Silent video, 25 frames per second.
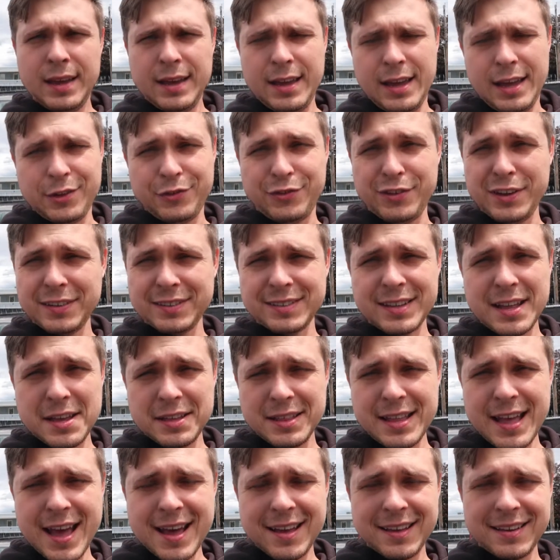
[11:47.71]
And just
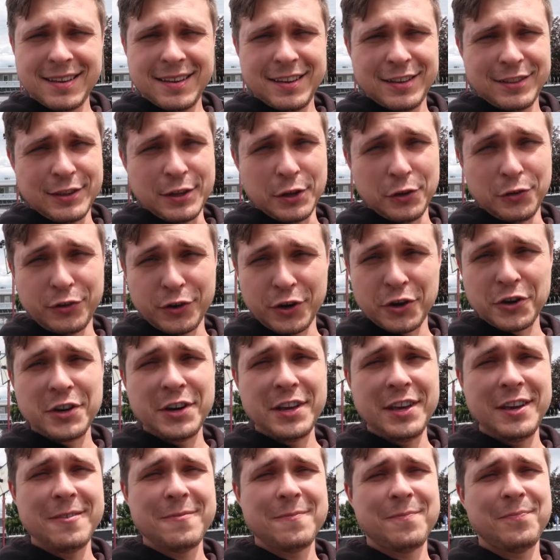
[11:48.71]
like that, the
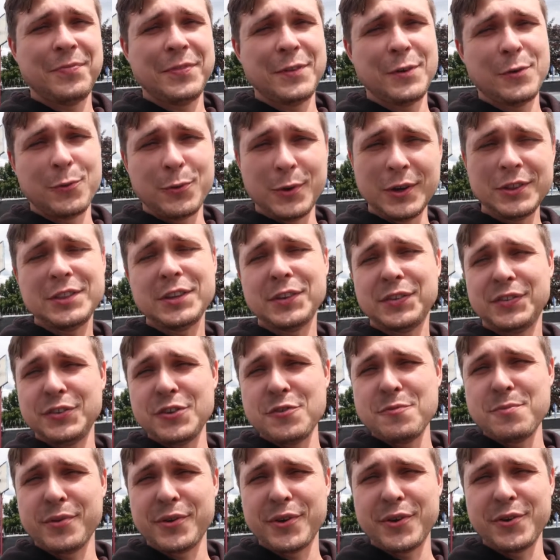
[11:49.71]
journey with the
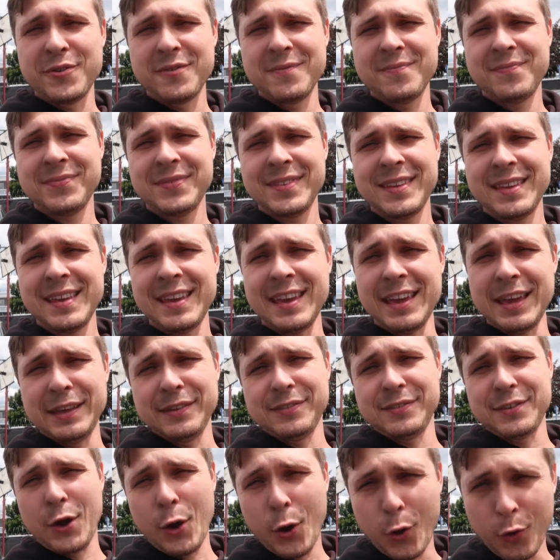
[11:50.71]
Subaru
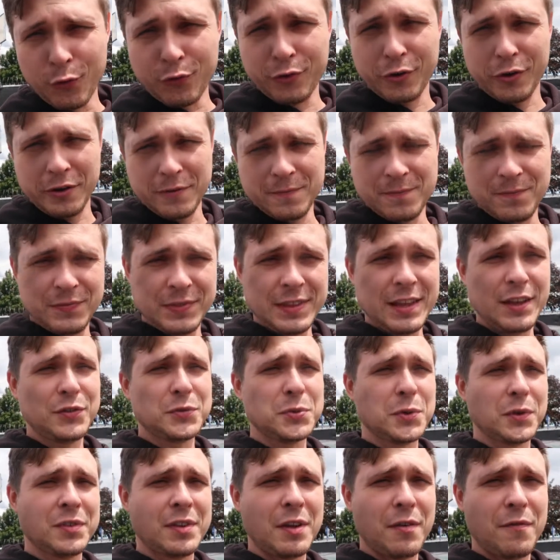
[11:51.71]
is over.
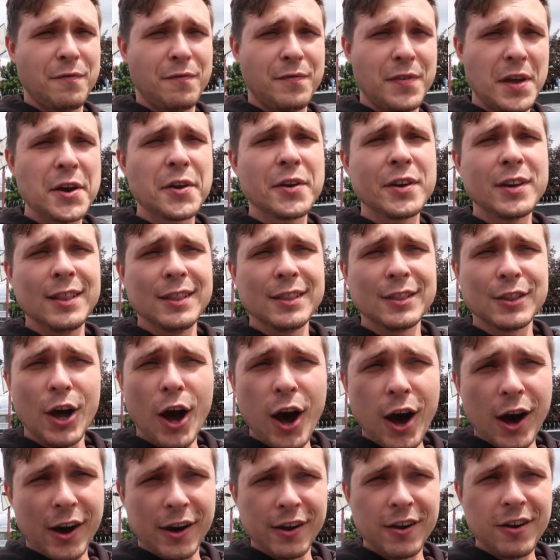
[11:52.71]
This was a very
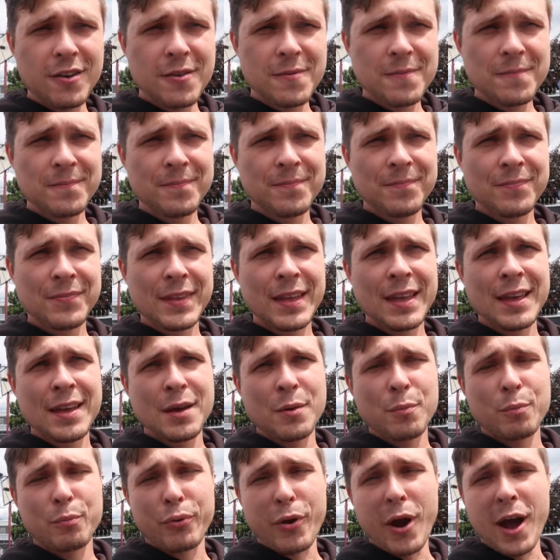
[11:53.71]
long
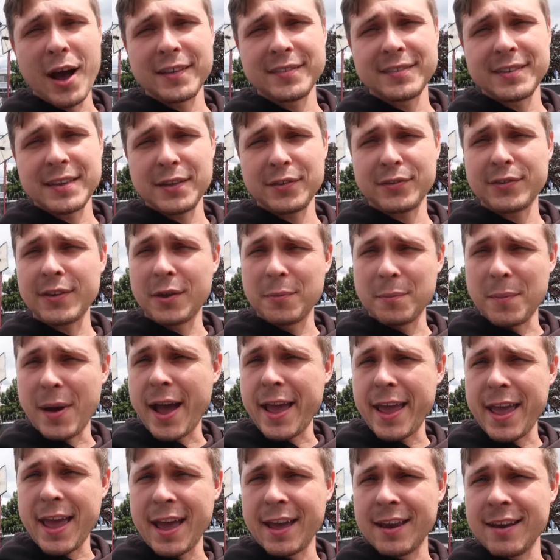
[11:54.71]
process on
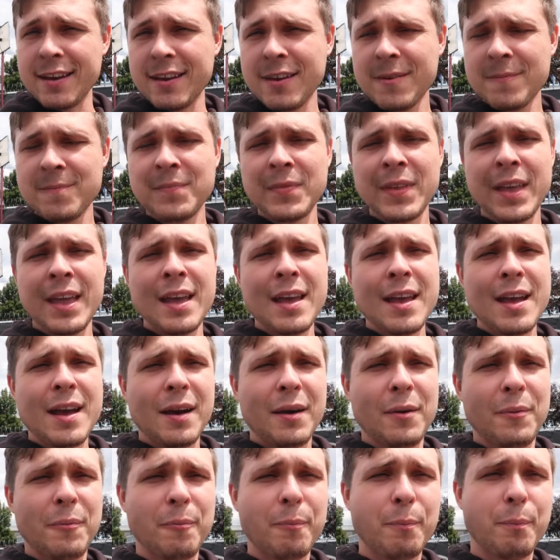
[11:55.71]
my end,
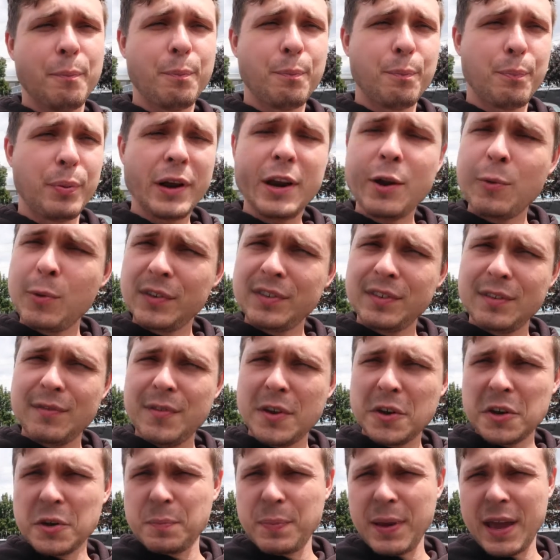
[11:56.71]
but it wasn't
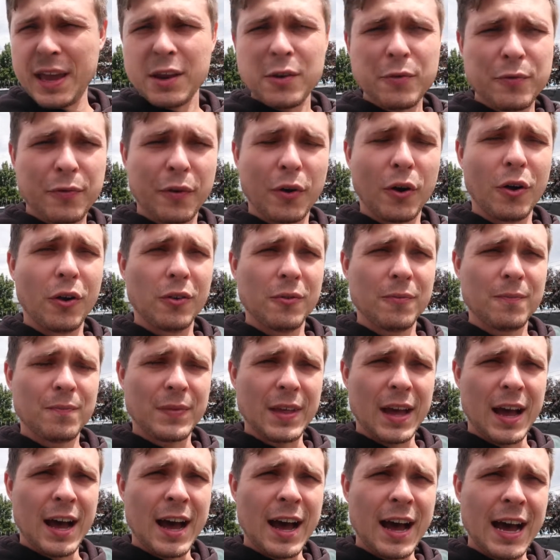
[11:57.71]
very painful.
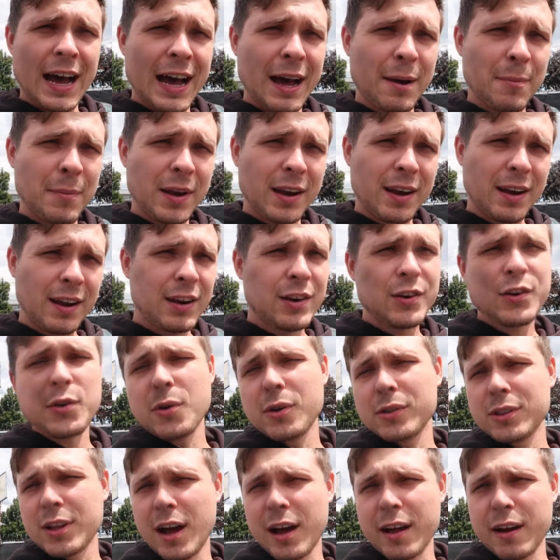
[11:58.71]
I didn't
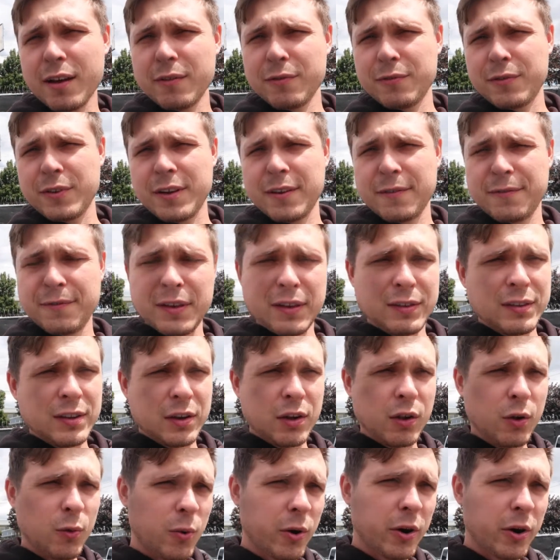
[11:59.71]
do a lot of physical